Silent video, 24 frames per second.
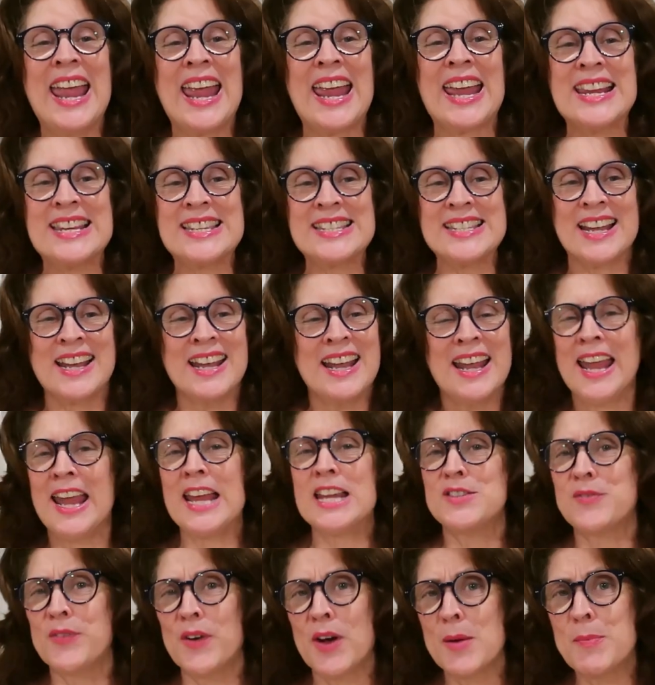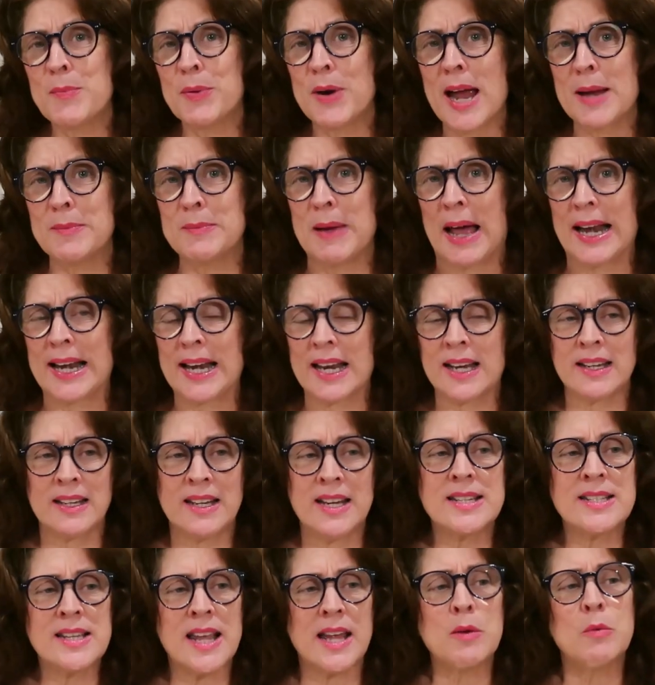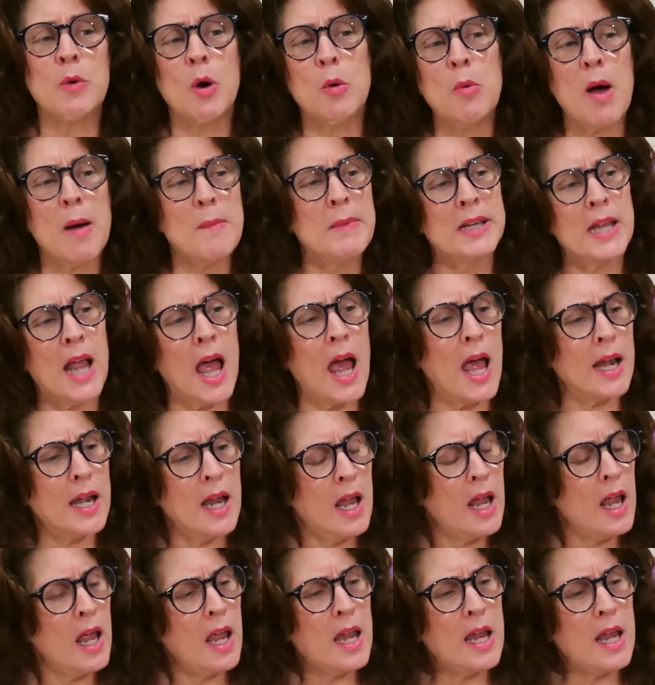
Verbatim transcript: He said he's very pragmatic. He's like, well, Mom and Dad,